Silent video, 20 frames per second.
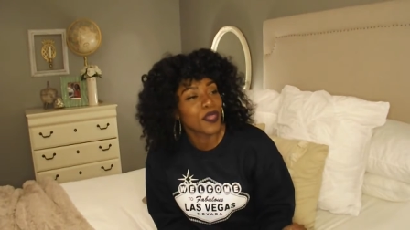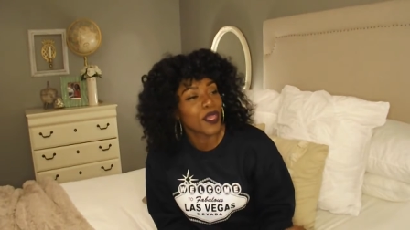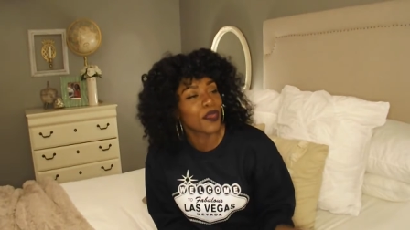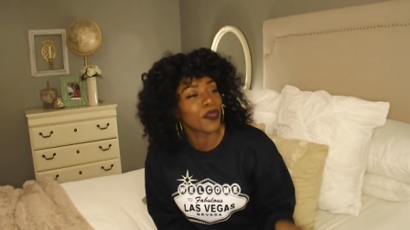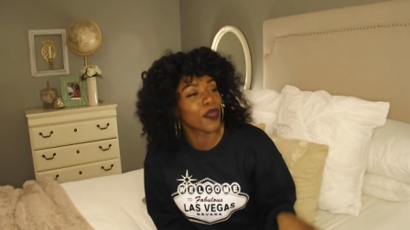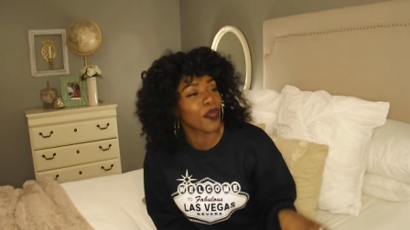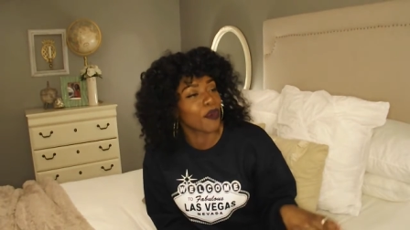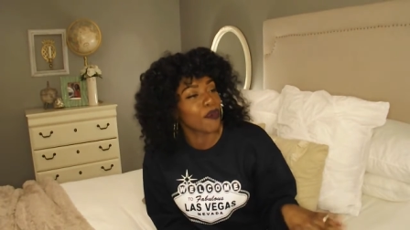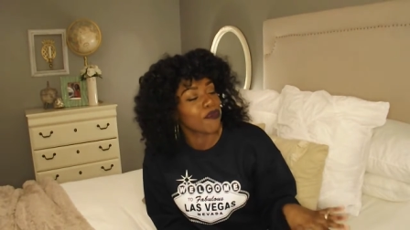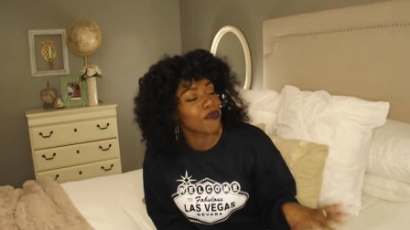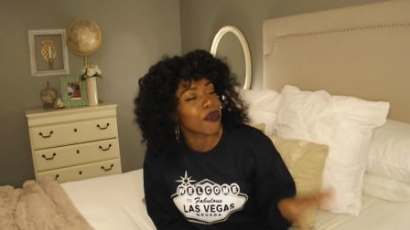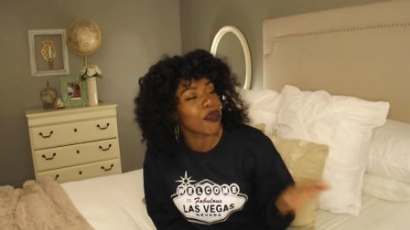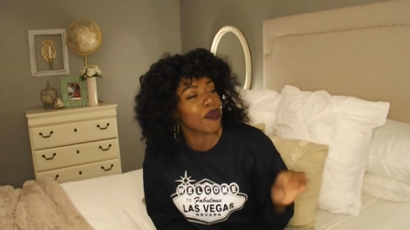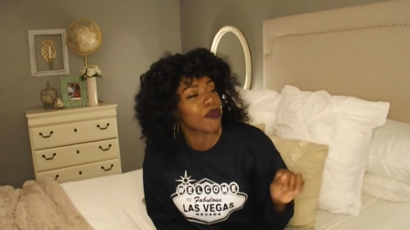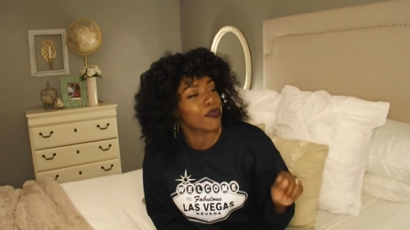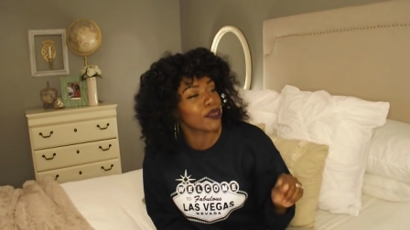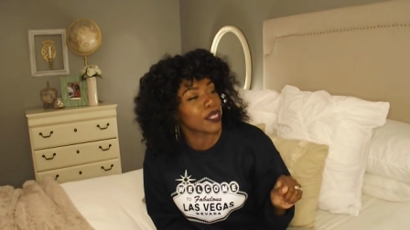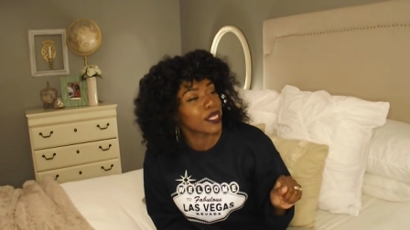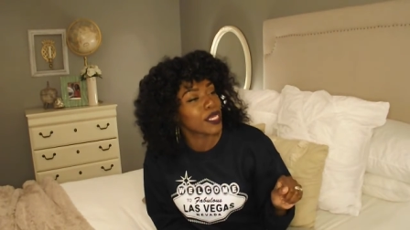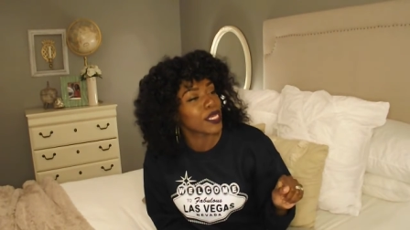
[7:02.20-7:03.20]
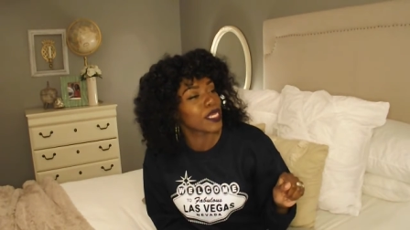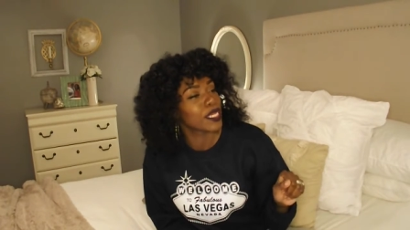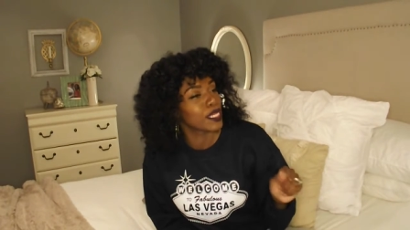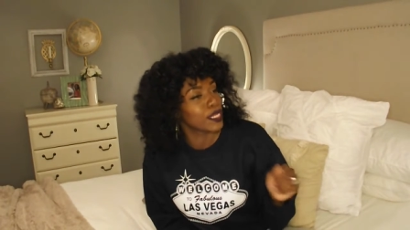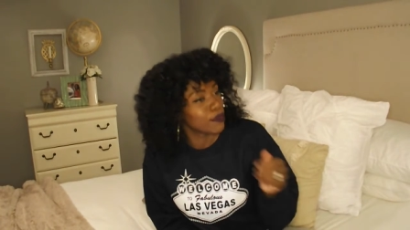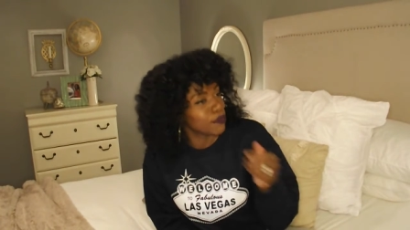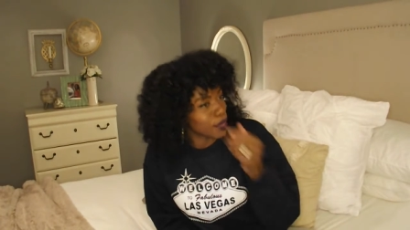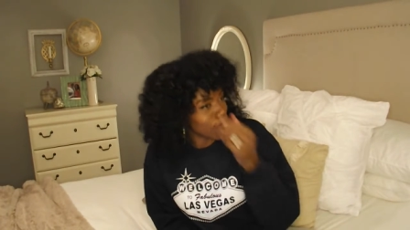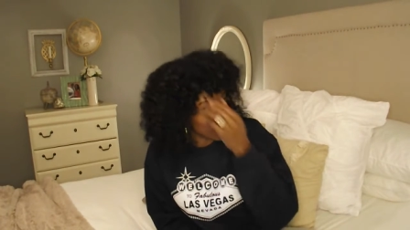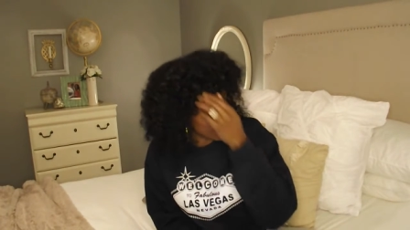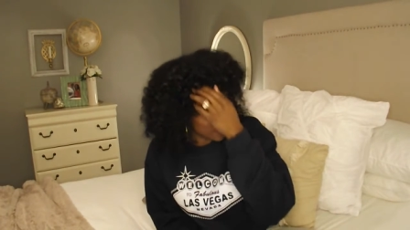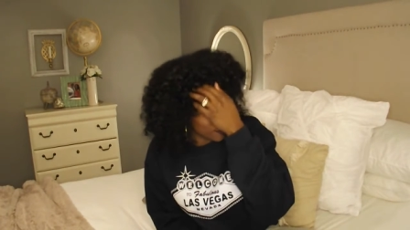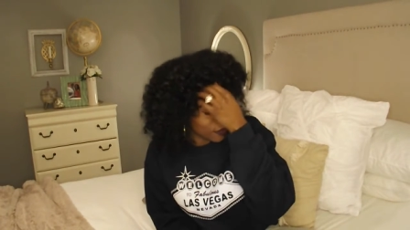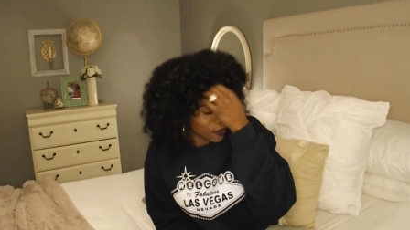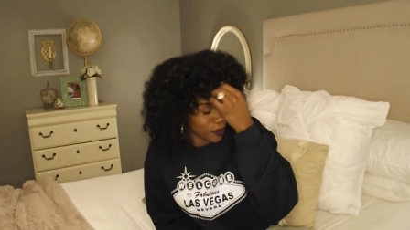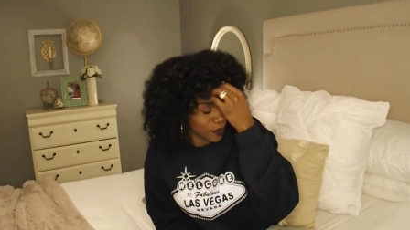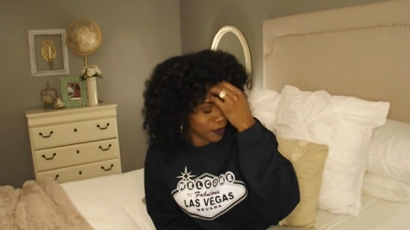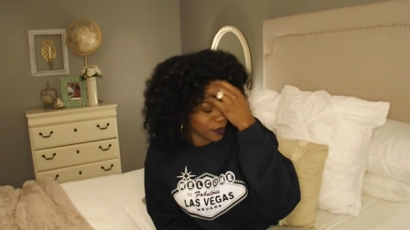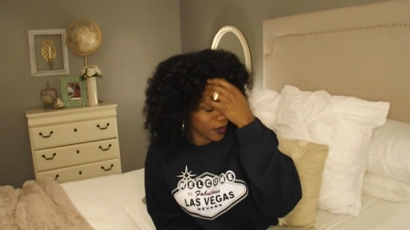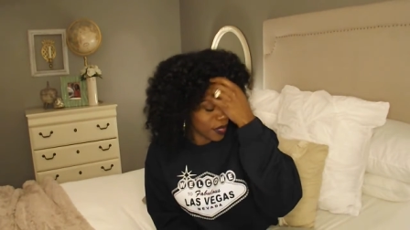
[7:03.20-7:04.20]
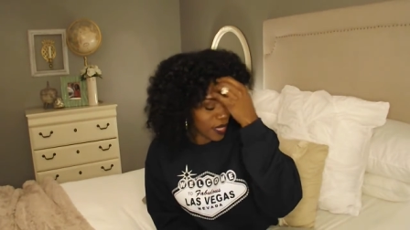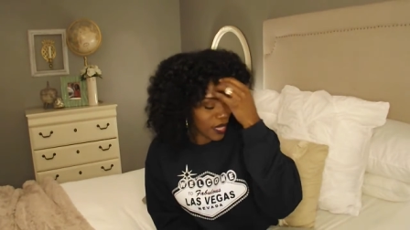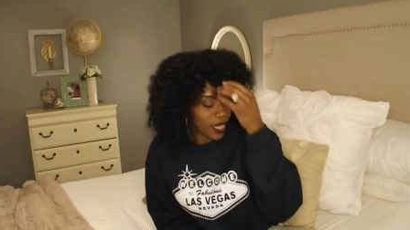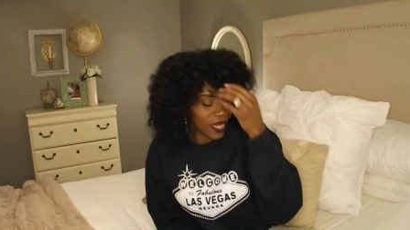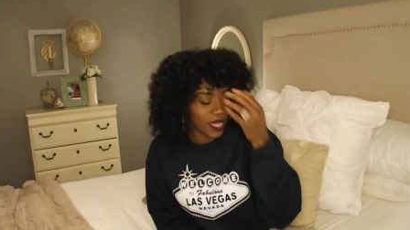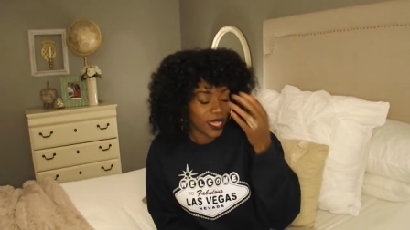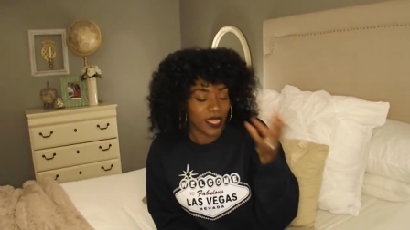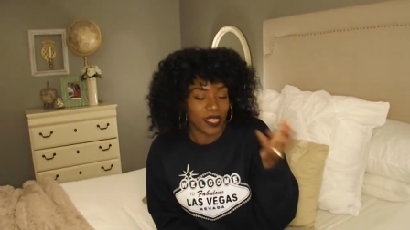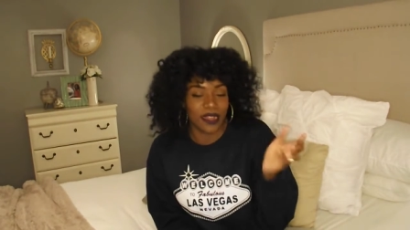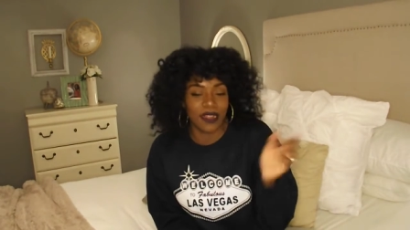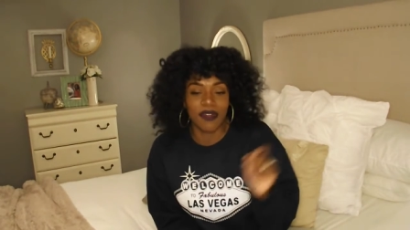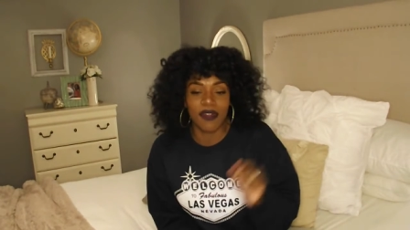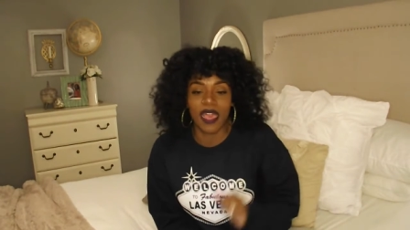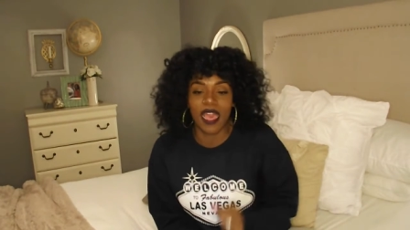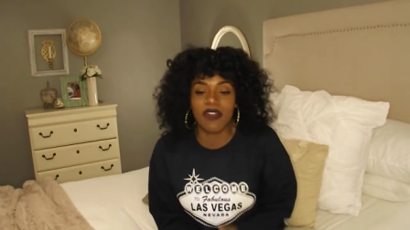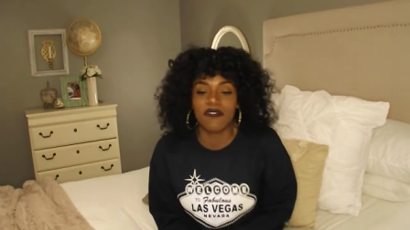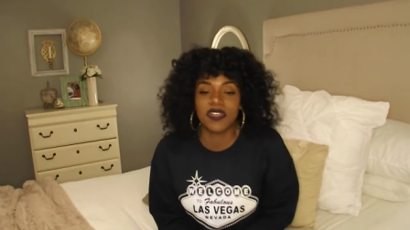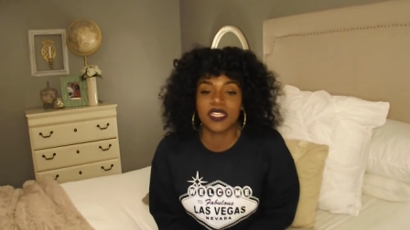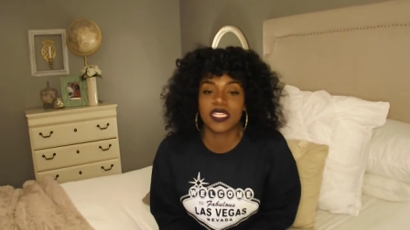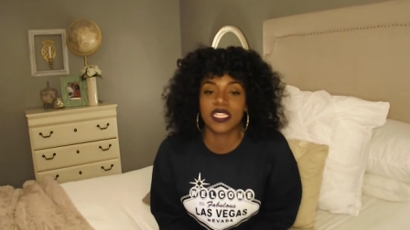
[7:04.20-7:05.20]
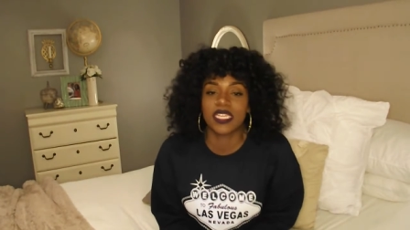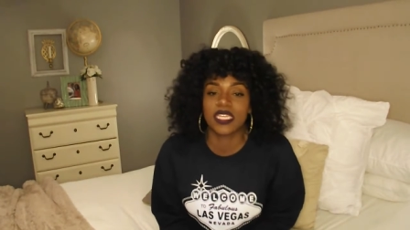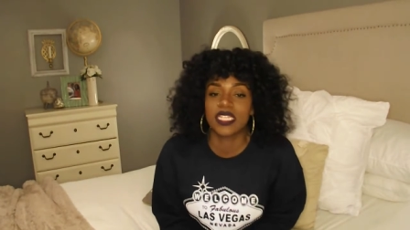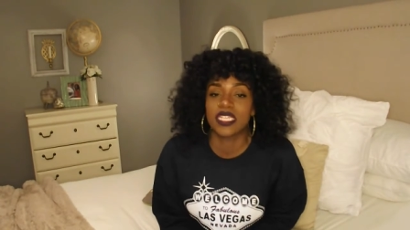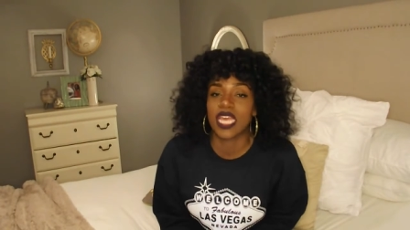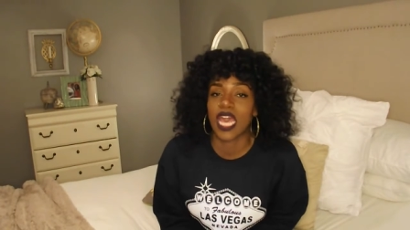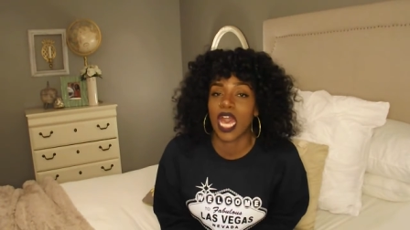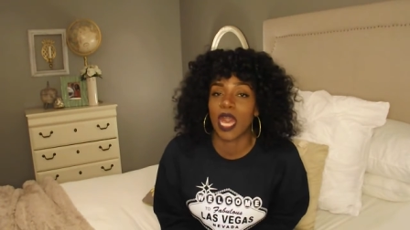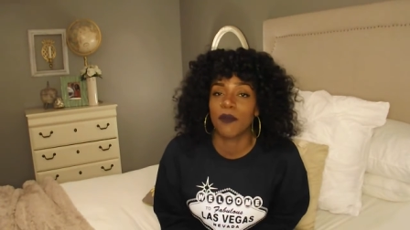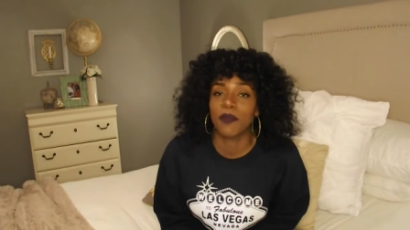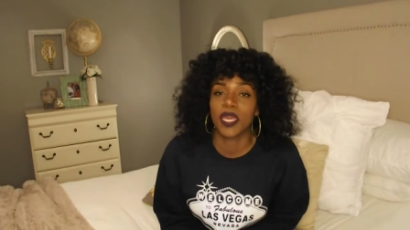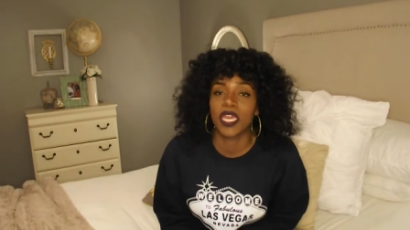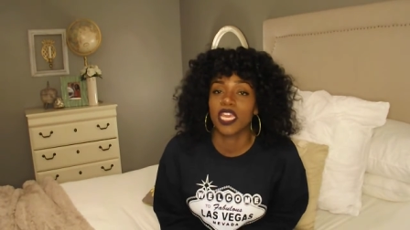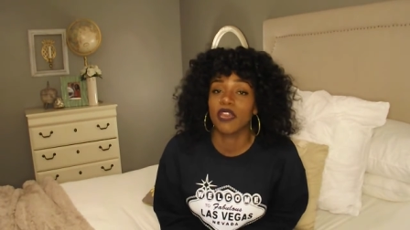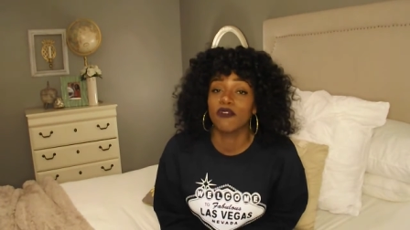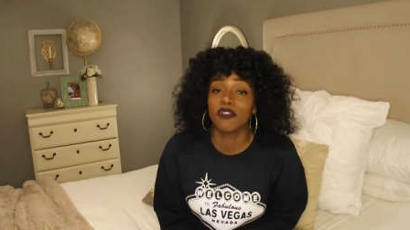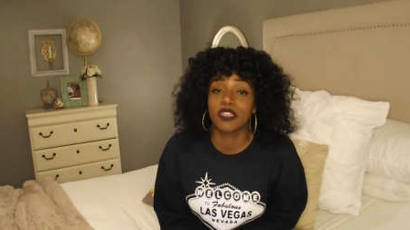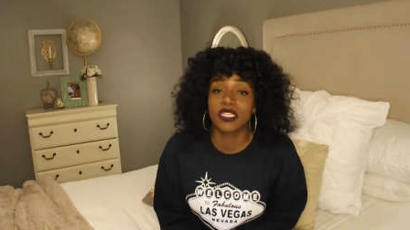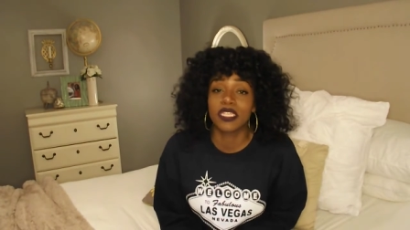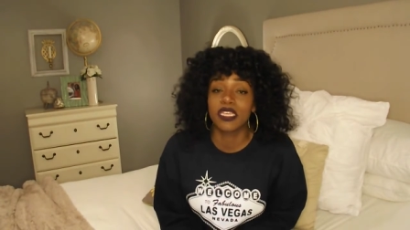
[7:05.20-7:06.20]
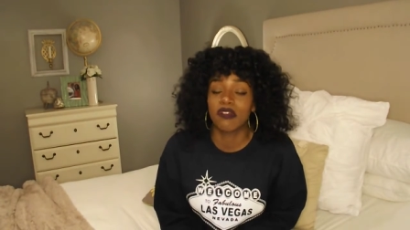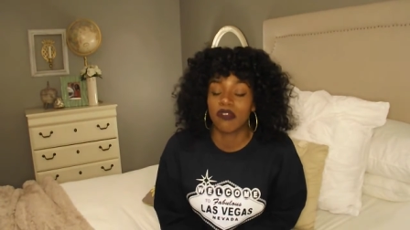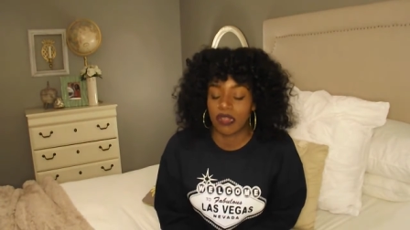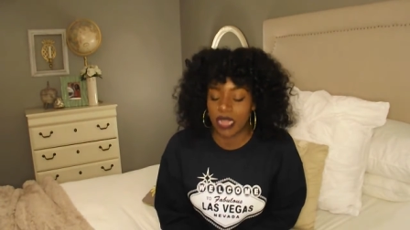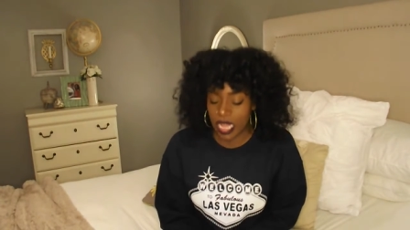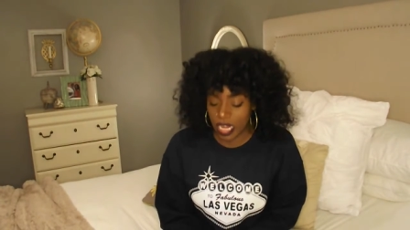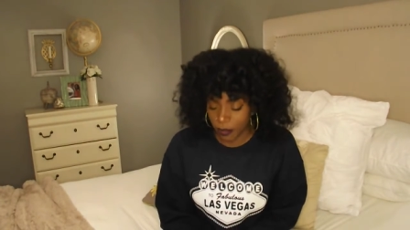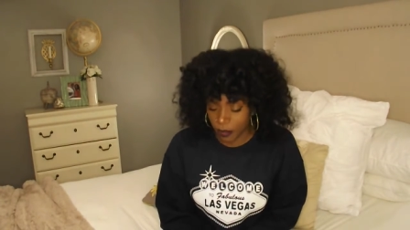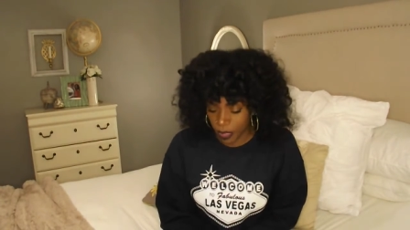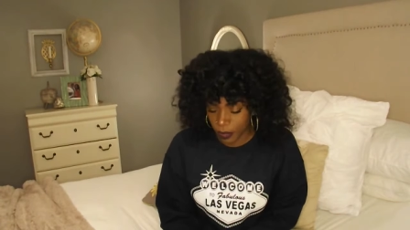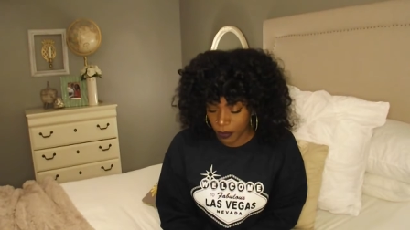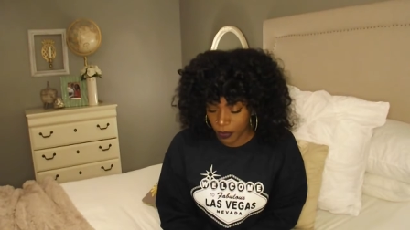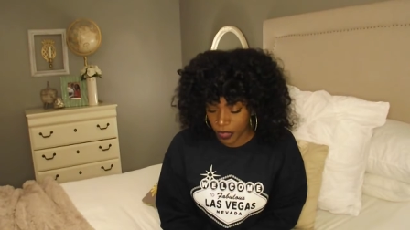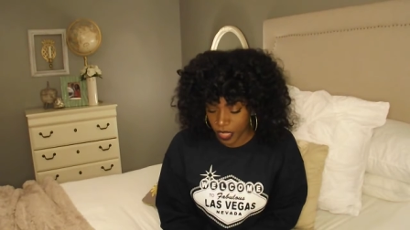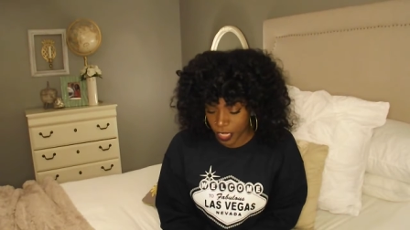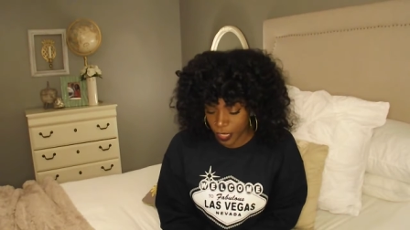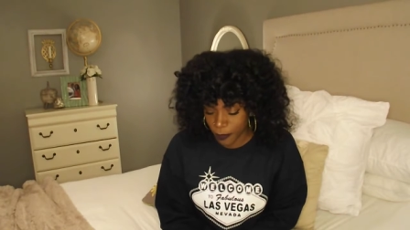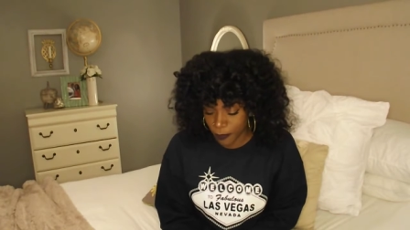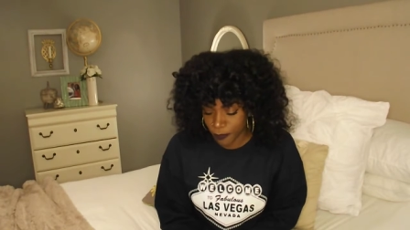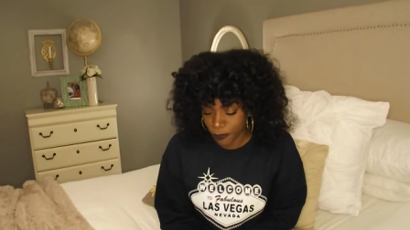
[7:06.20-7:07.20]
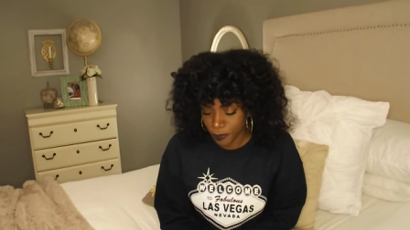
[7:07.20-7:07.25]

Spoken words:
gonna roll in and you know have us a good time. But it was still a lot of people there.